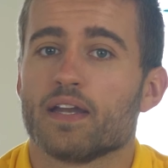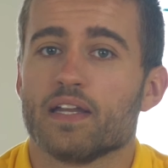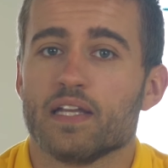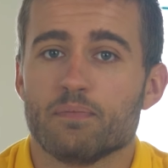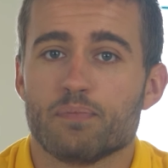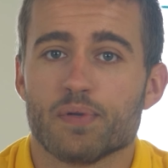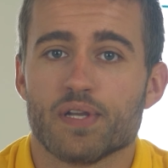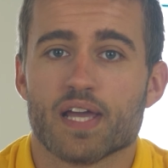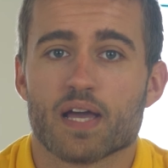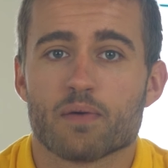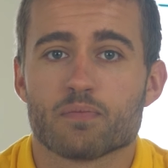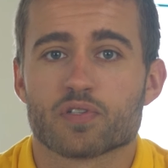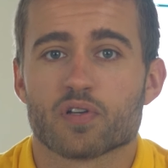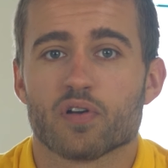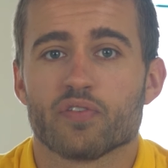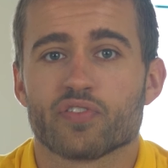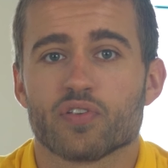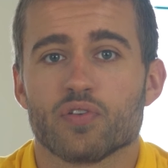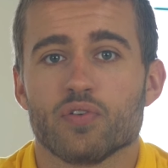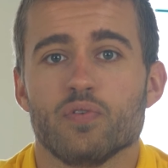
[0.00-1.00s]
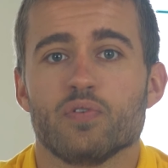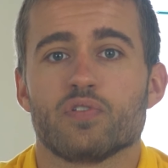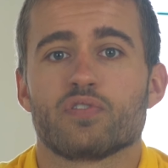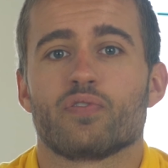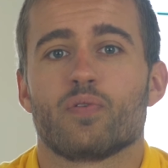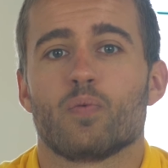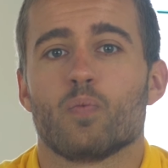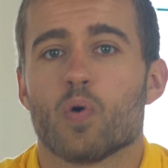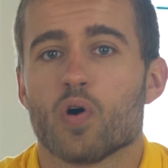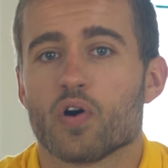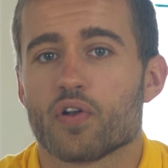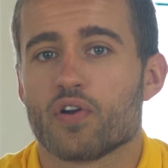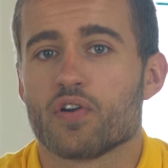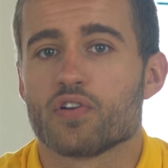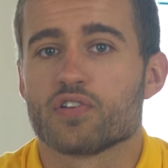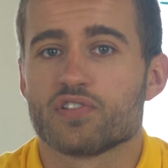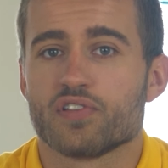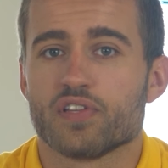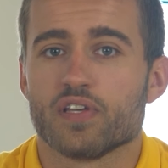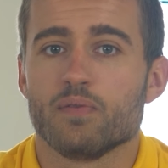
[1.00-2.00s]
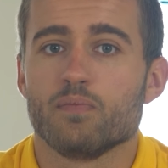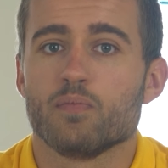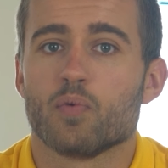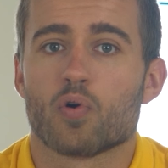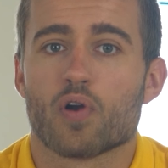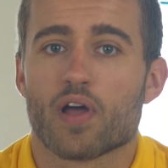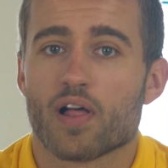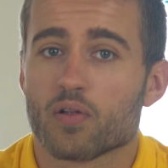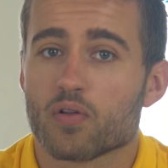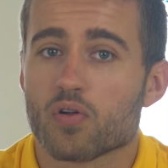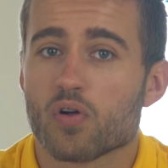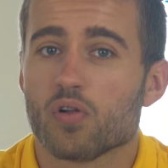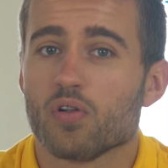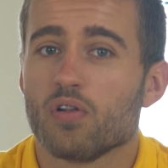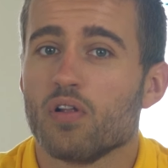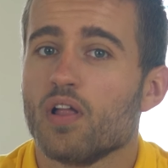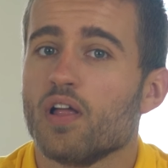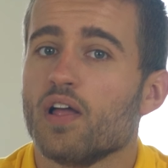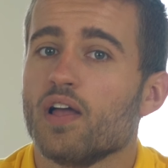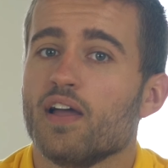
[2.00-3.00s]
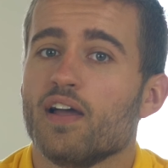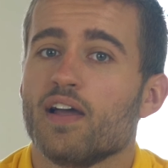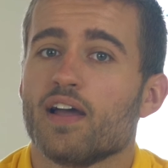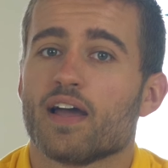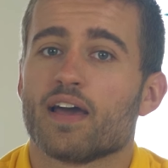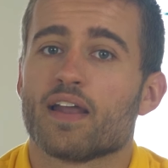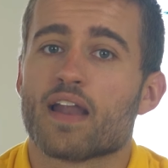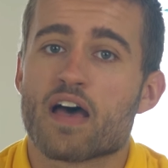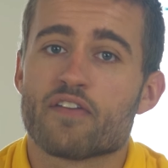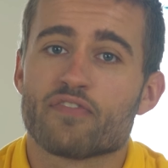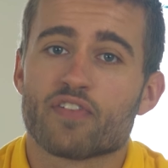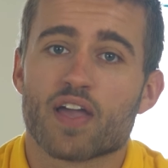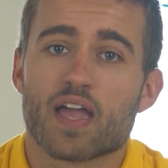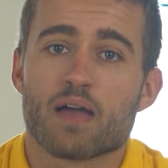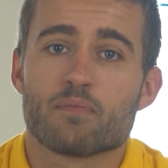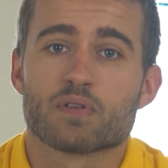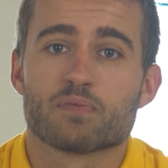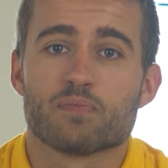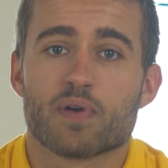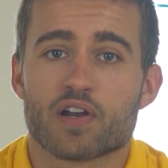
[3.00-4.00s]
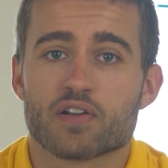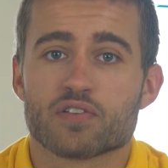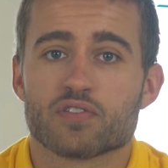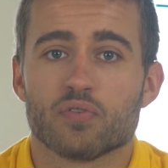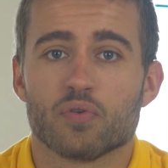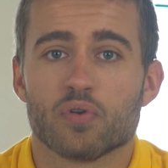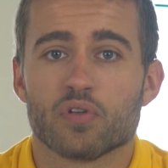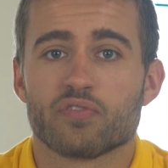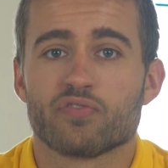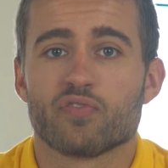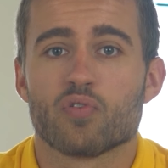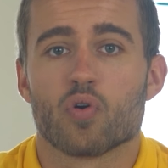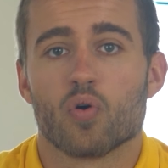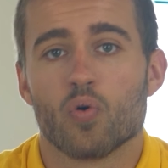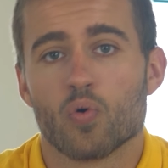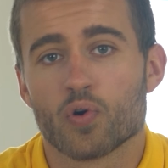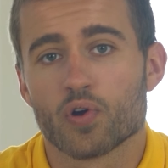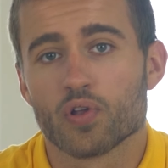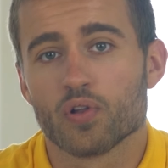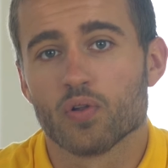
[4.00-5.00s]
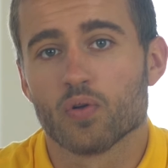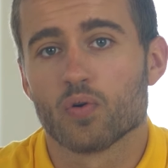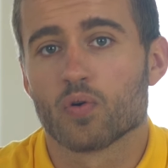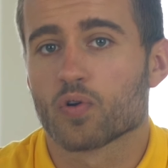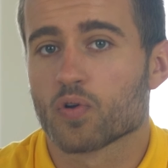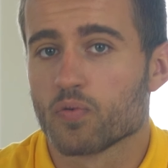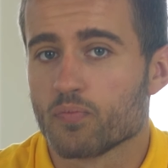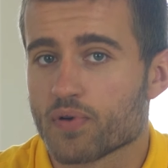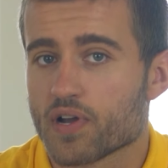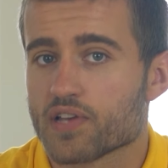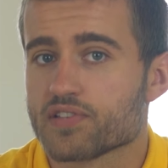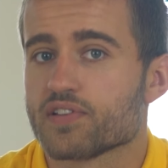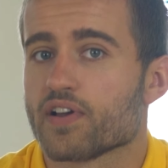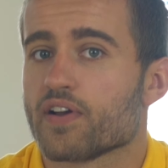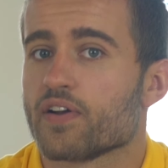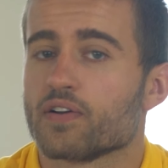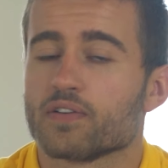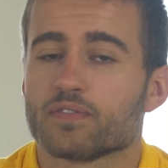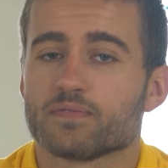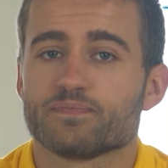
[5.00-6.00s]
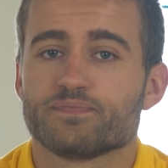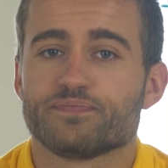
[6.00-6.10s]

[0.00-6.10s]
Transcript: EPDM is often used for water, steam or alcohol, and FKM is better suited for oil or compressed air.